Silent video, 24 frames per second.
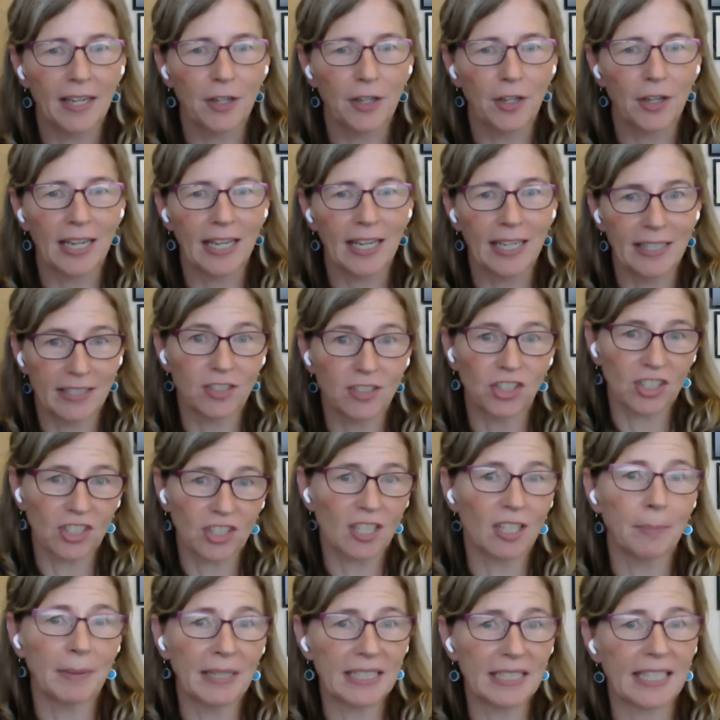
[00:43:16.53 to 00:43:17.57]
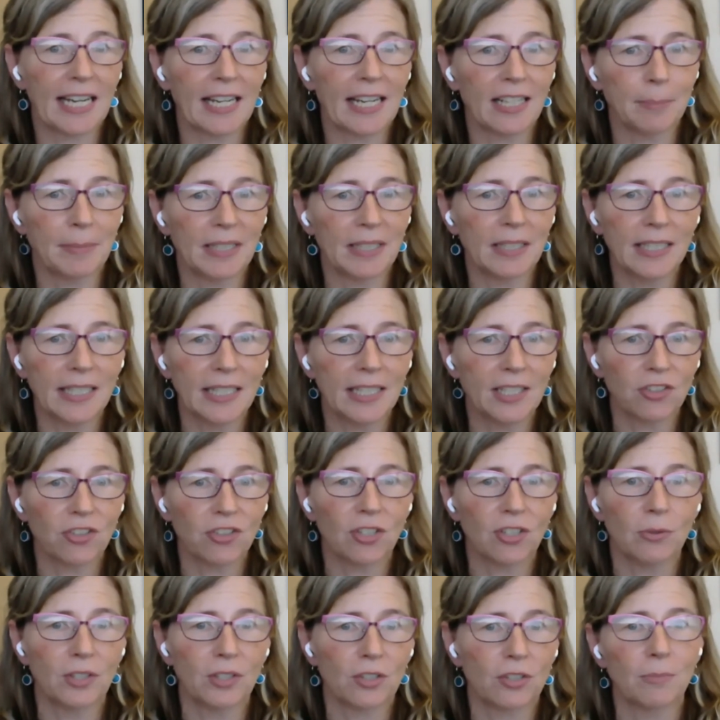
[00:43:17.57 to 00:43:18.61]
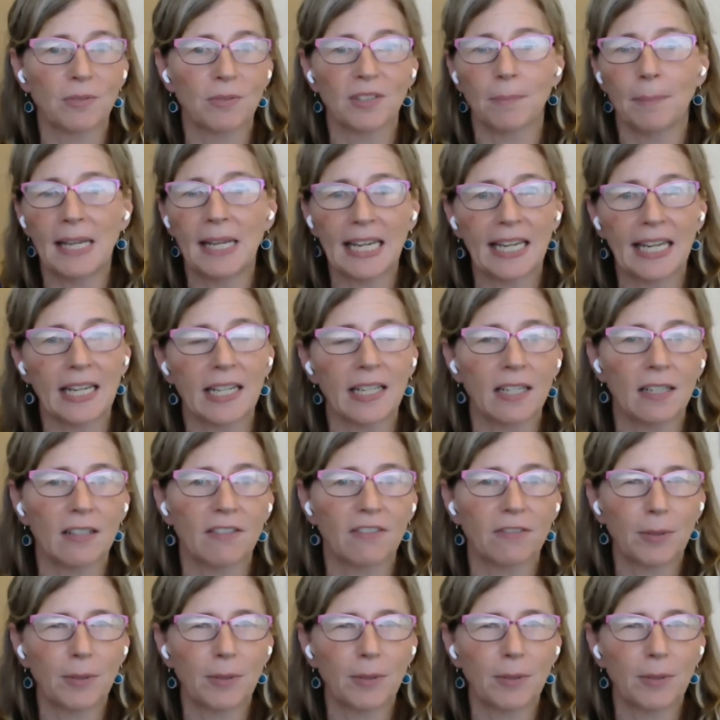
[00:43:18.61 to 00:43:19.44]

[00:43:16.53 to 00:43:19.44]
is it just going to be a scalability issue in terms of making enough?